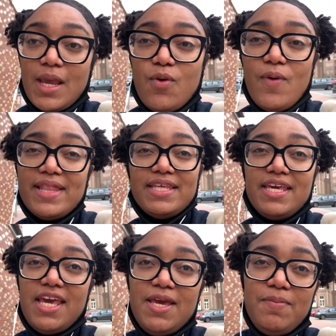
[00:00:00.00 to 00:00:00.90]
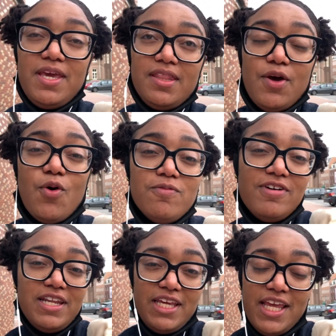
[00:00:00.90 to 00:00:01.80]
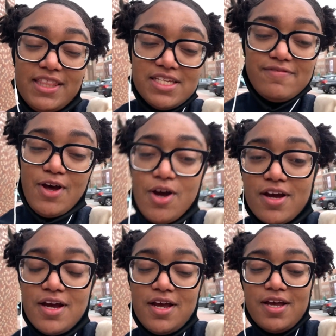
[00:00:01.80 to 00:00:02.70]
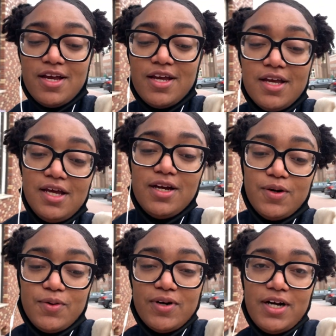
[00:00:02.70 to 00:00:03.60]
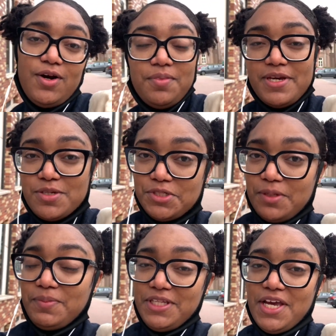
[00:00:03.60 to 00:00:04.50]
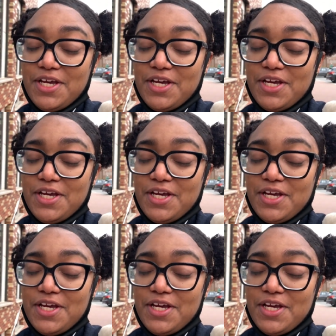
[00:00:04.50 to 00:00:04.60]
when they came in, hopefully in this vlog or on my social media.